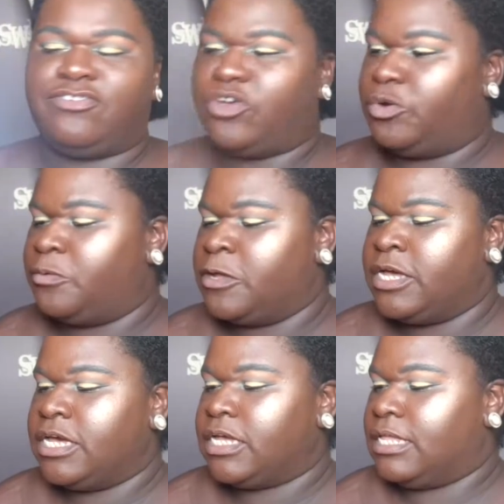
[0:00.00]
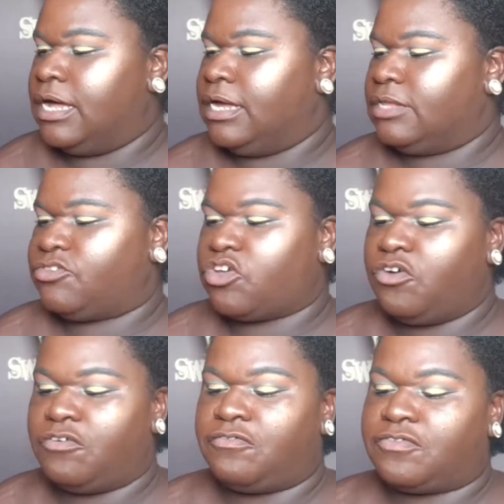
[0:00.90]
So
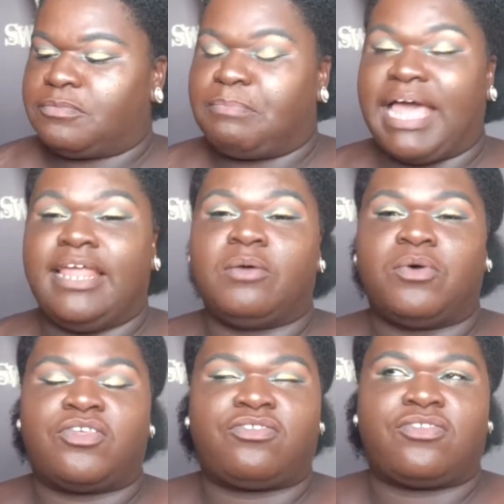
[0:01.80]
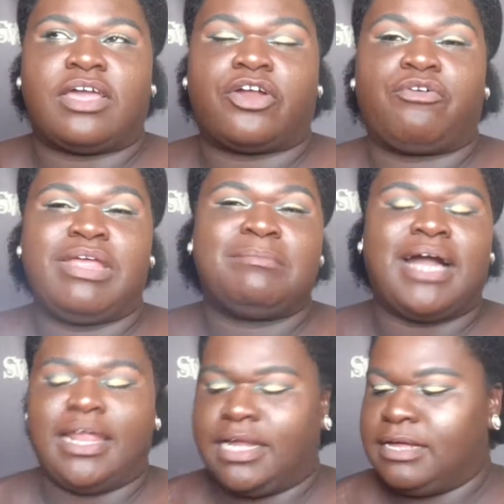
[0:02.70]
Soph's palette was a cream
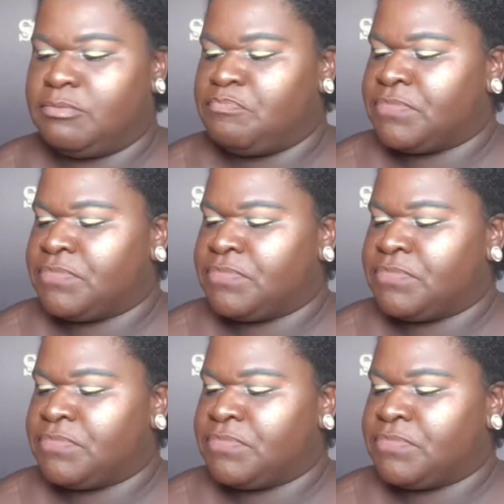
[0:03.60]
color,